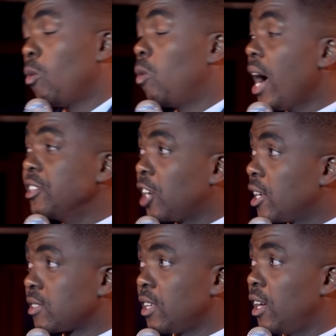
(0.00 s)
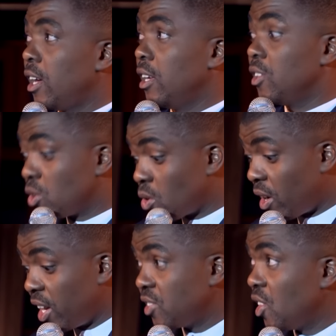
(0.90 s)
we are just uh, in this
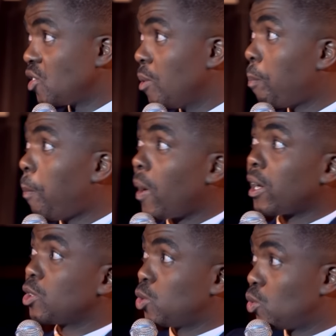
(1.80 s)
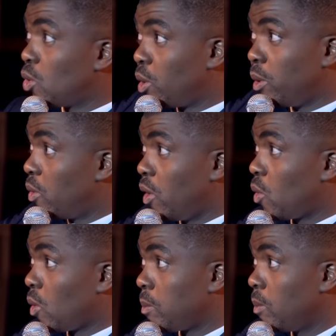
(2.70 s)
organization, parachute all the way to the
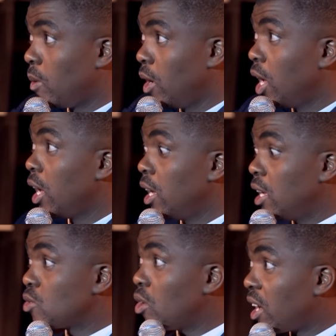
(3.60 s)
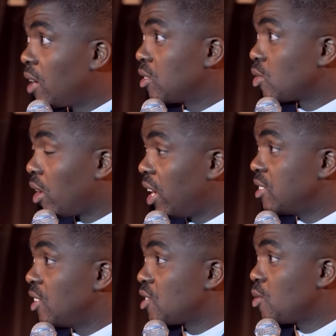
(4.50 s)
top. It's not how this
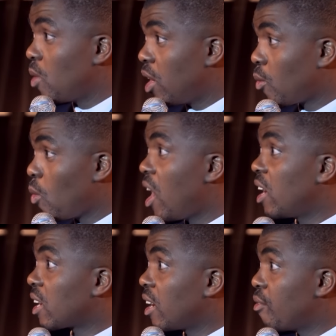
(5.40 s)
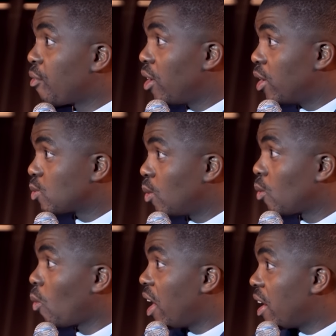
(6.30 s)
organization works. We're 104 years
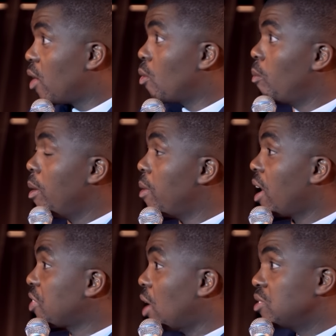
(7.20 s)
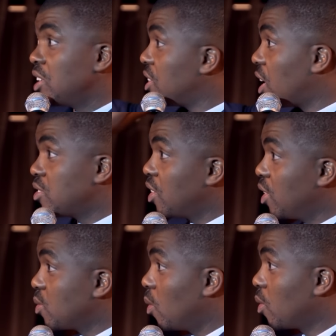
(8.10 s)
old. We're now you maybe a thousand, thousand
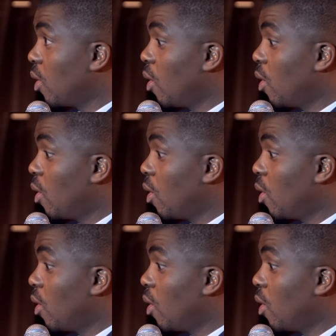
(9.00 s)
years old.